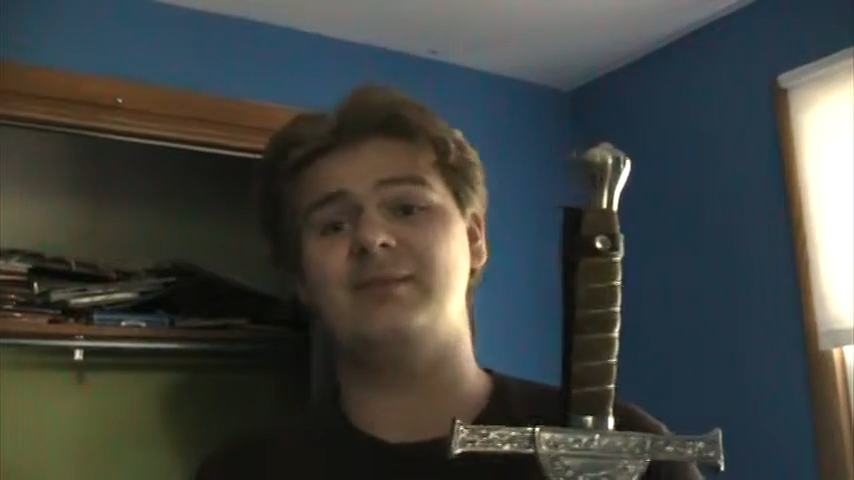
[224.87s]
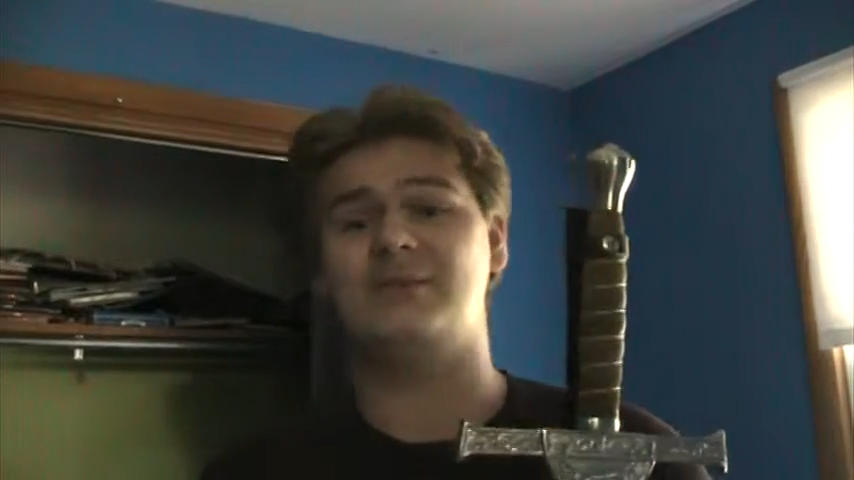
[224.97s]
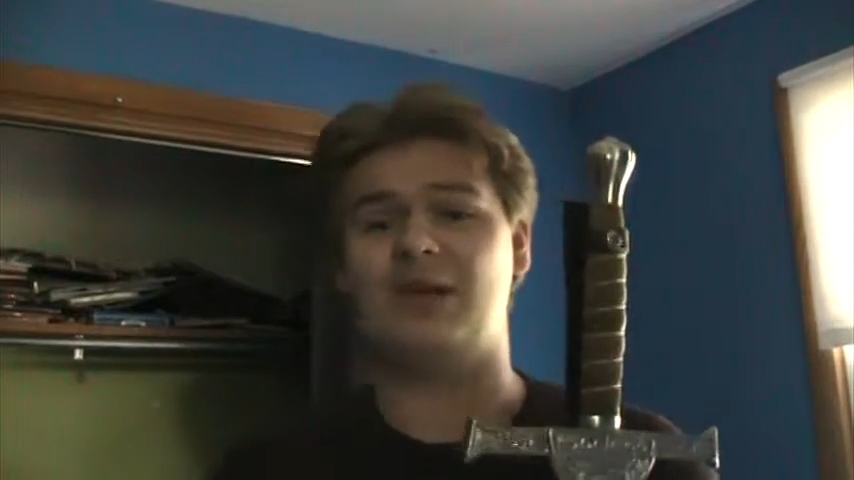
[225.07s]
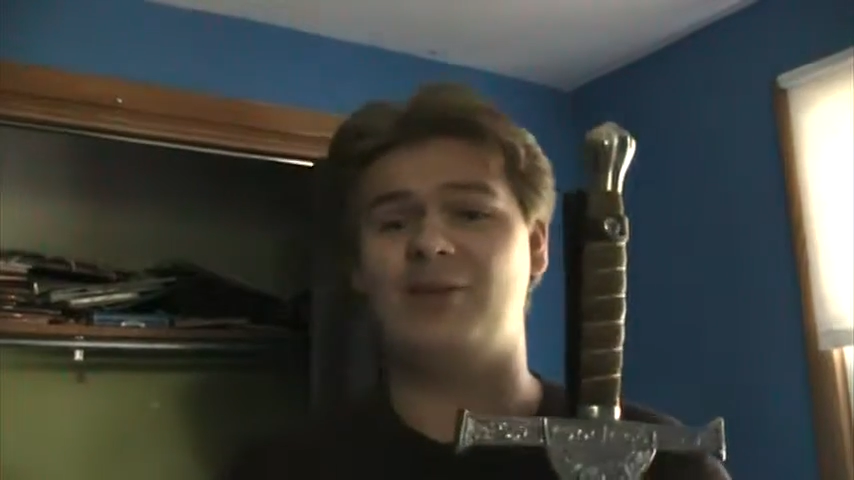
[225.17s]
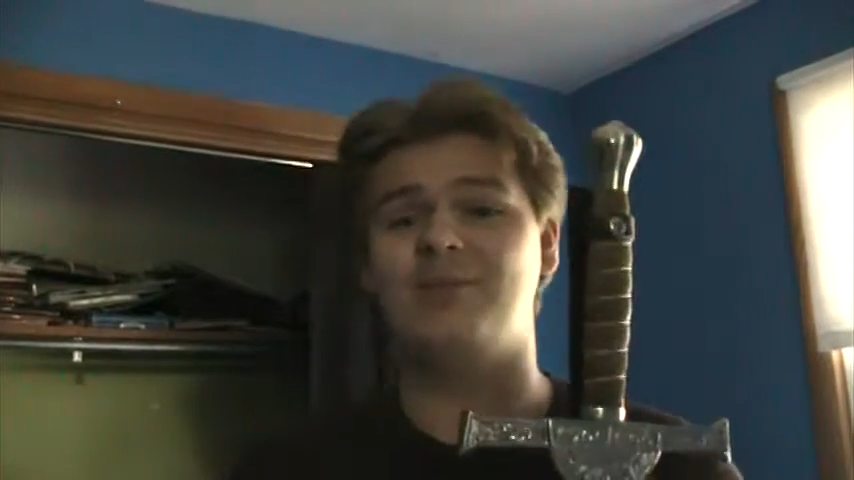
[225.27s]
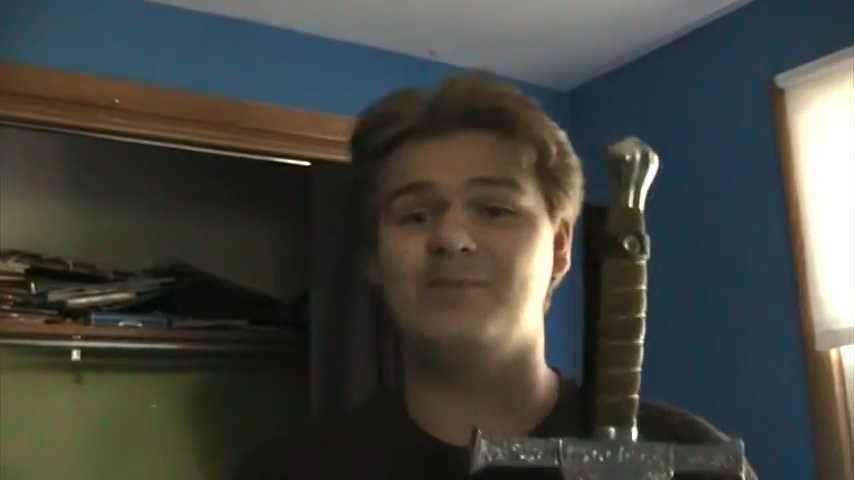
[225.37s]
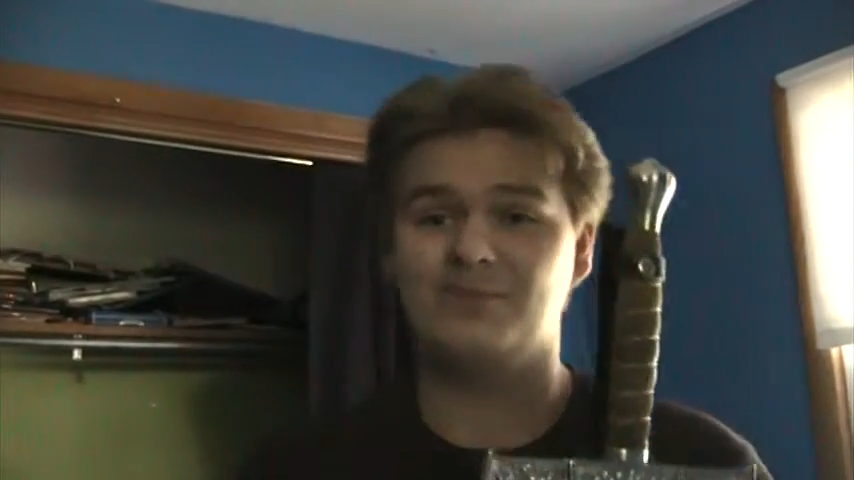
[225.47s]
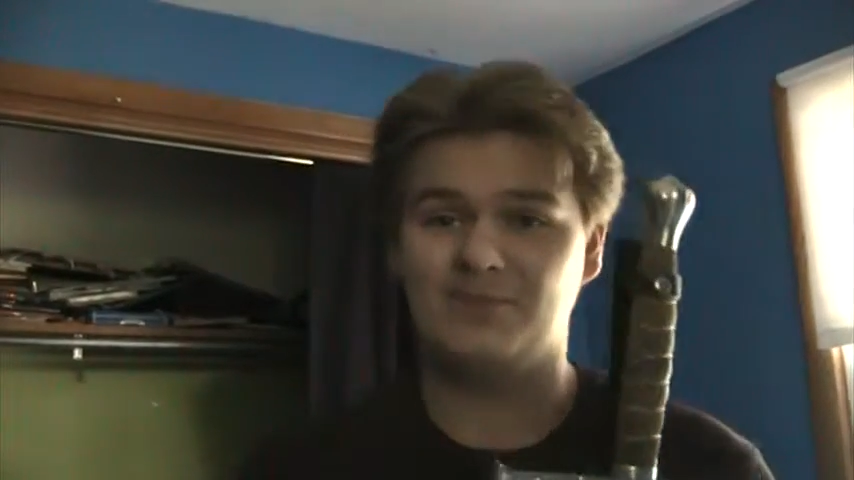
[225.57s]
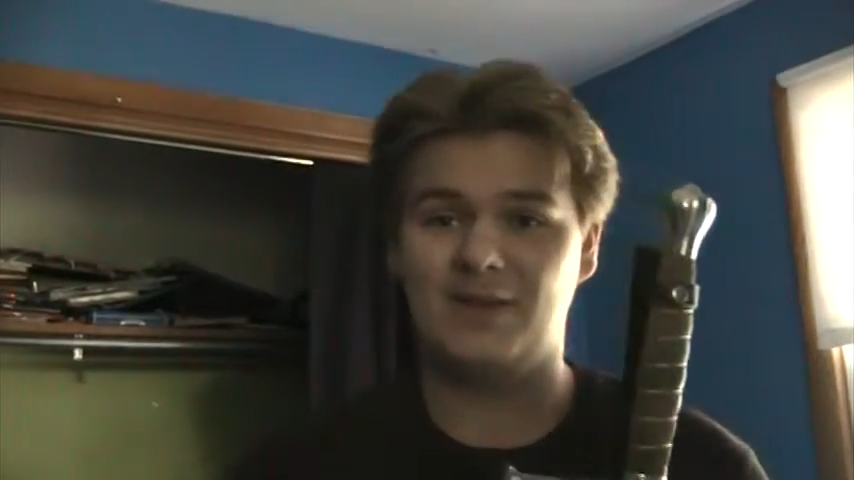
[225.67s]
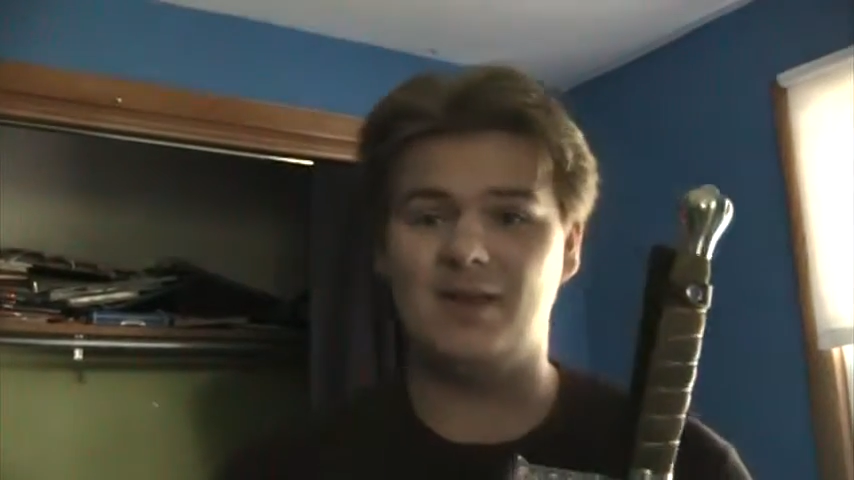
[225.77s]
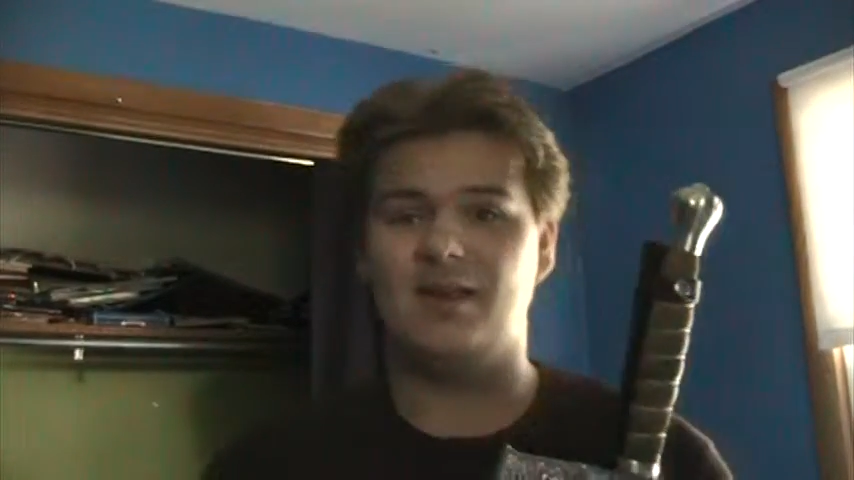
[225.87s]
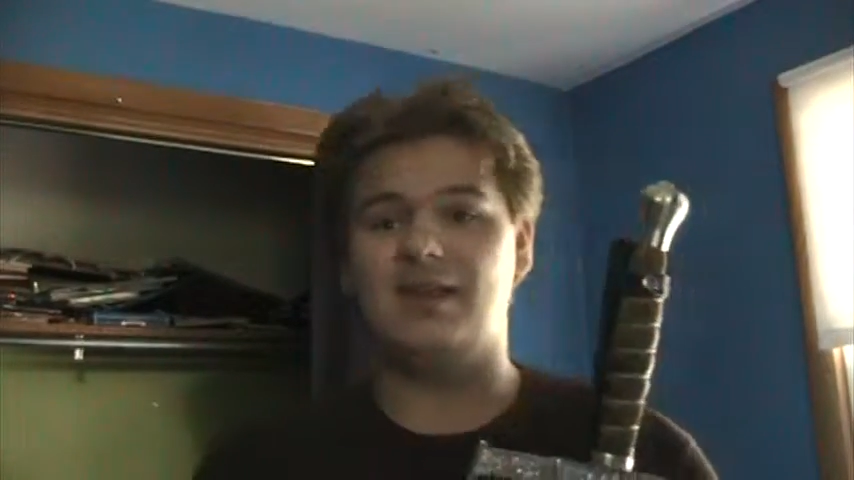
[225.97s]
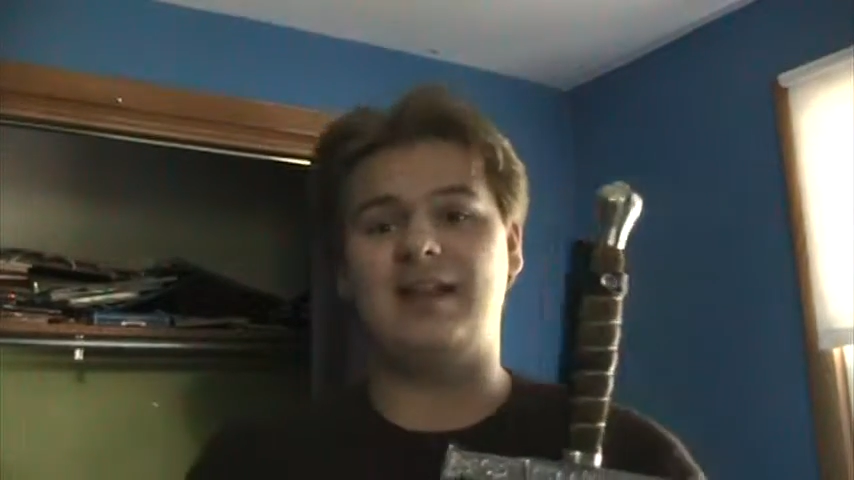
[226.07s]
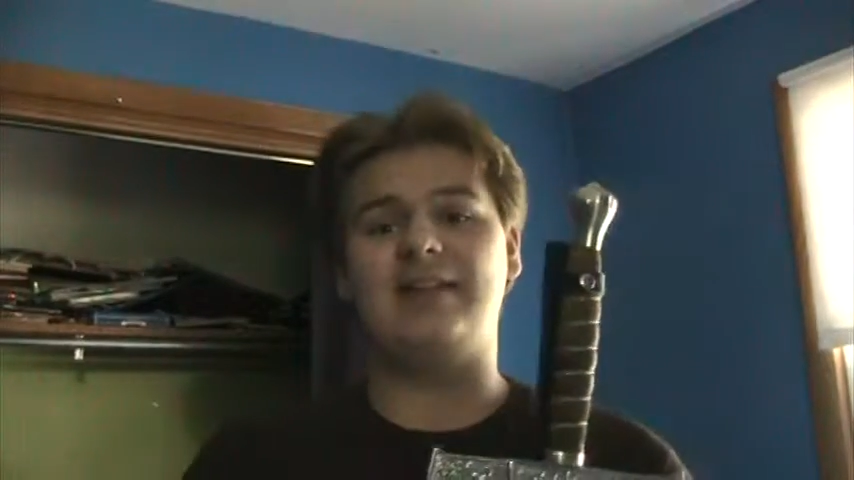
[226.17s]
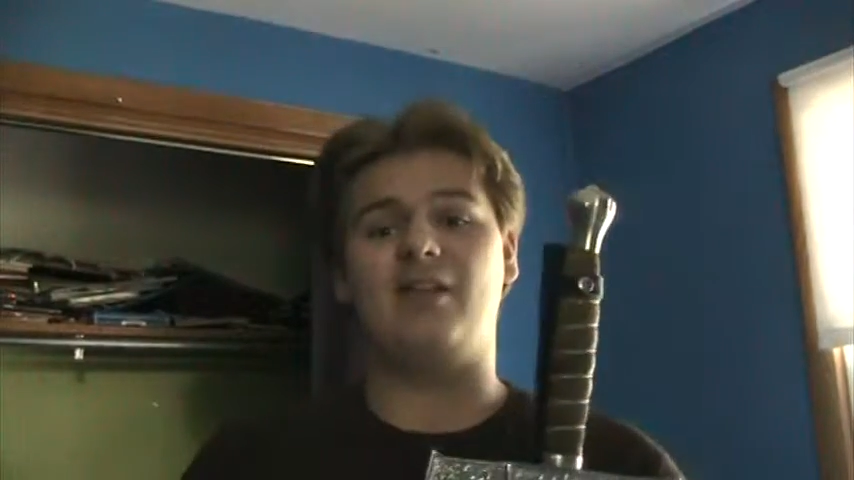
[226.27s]
So
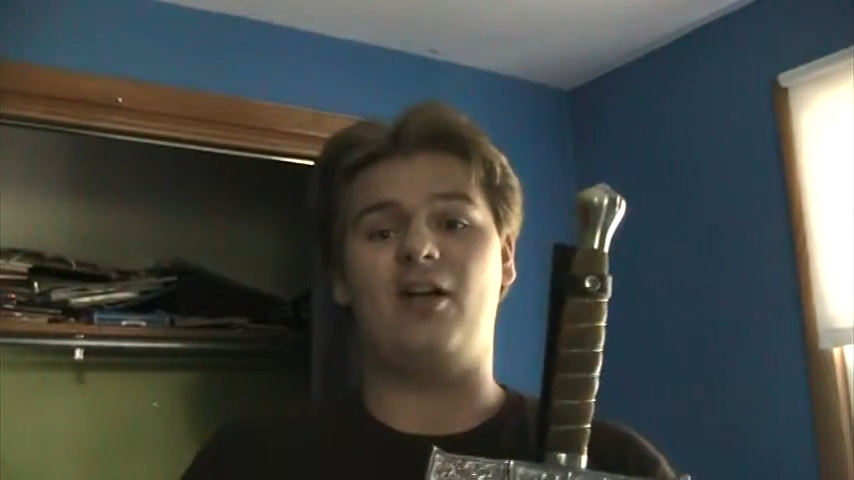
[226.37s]
that's